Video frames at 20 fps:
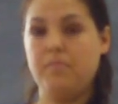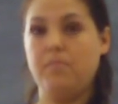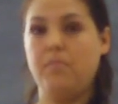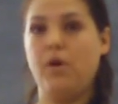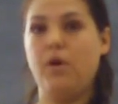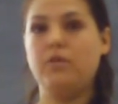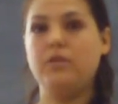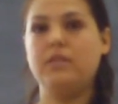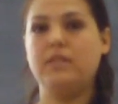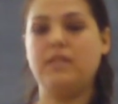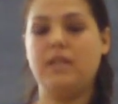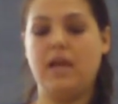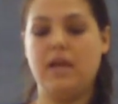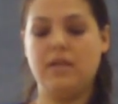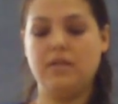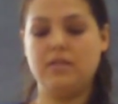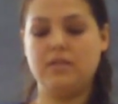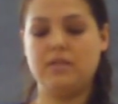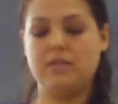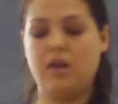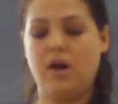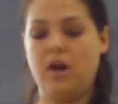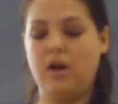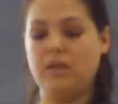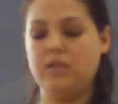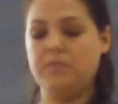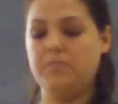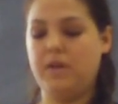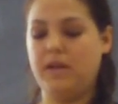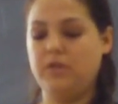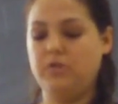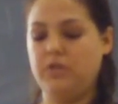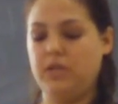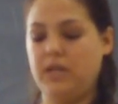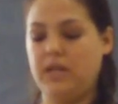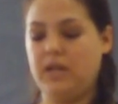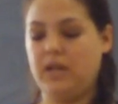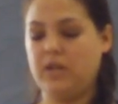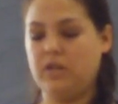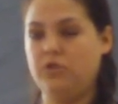Most deaths caused by
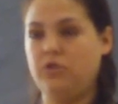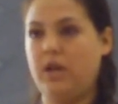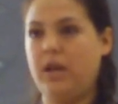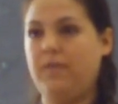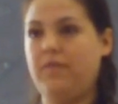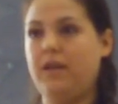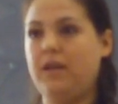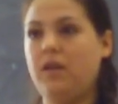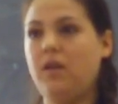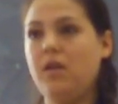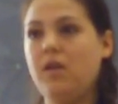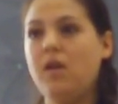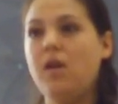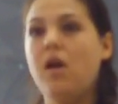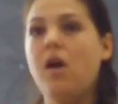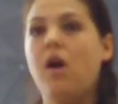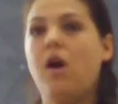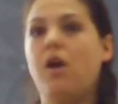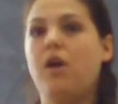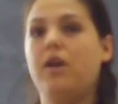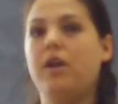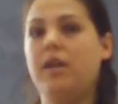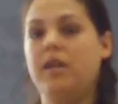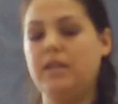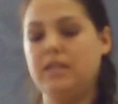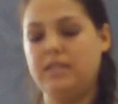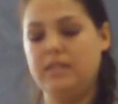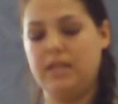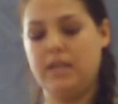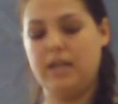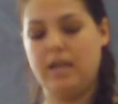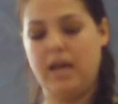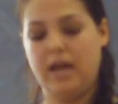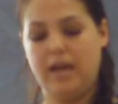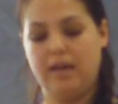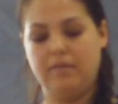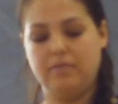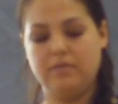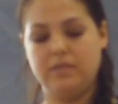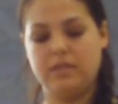drinking and driving are innocent
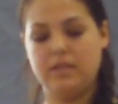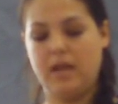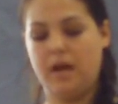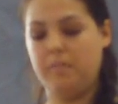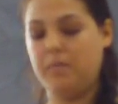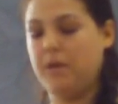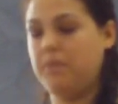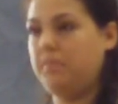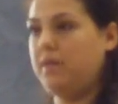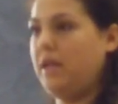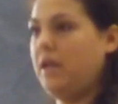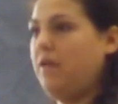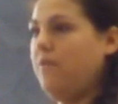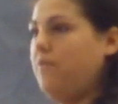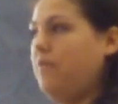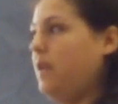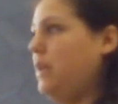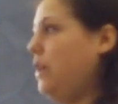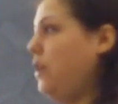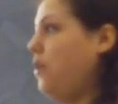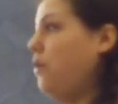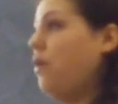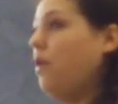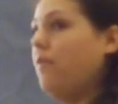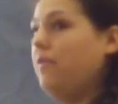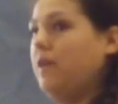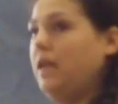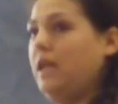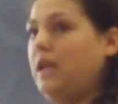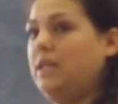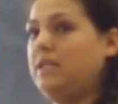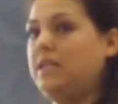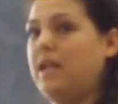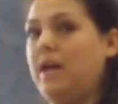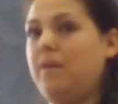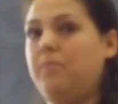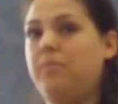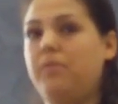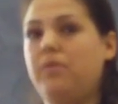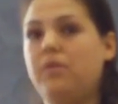lives. I'm going to play a video of an
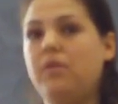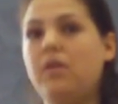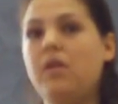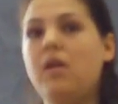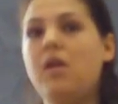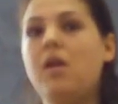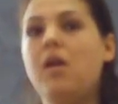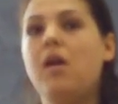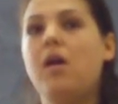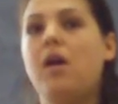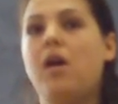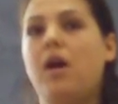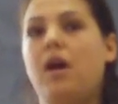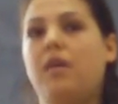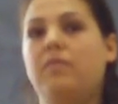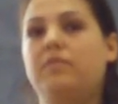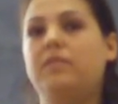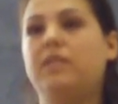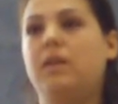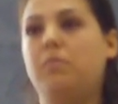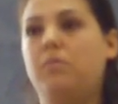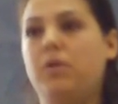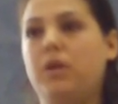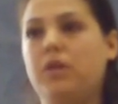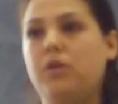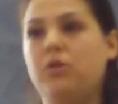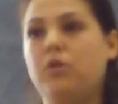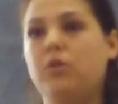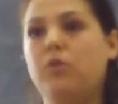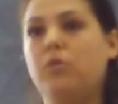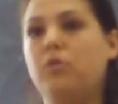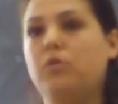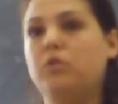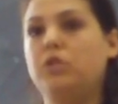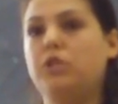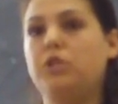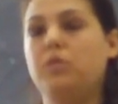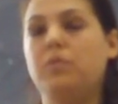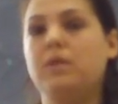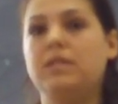example of someone who,
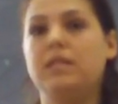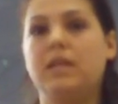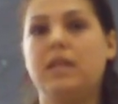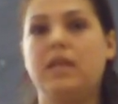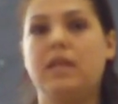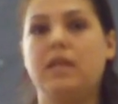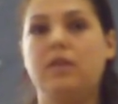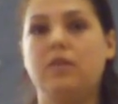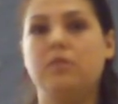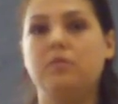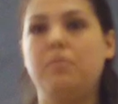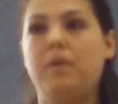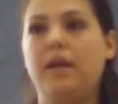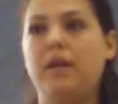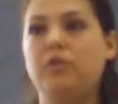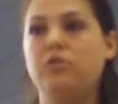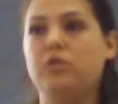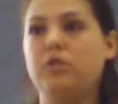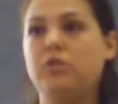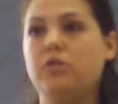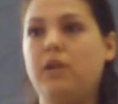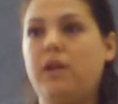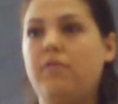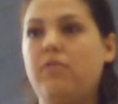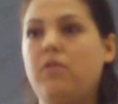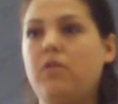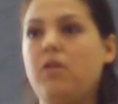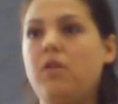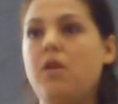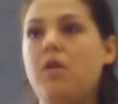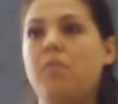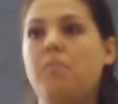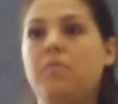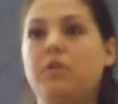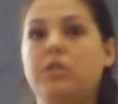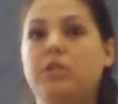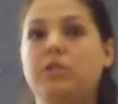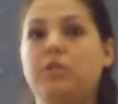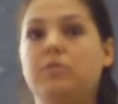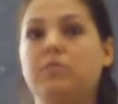she wasn't killed by a drunk driver,
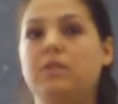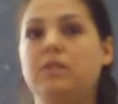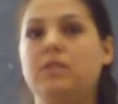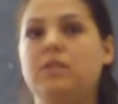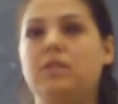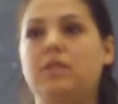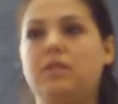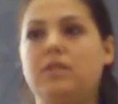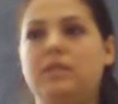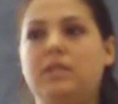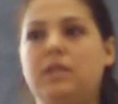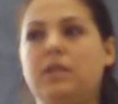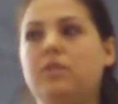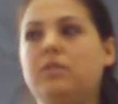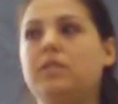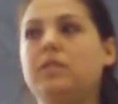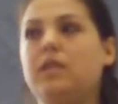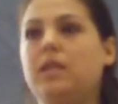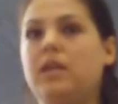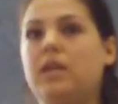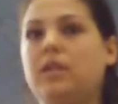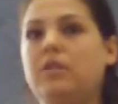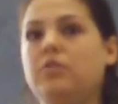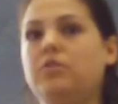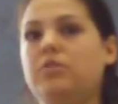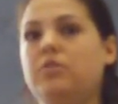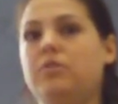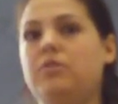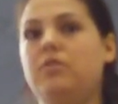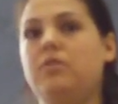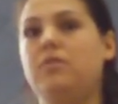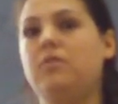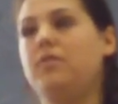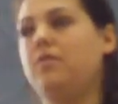but she was seriously injured.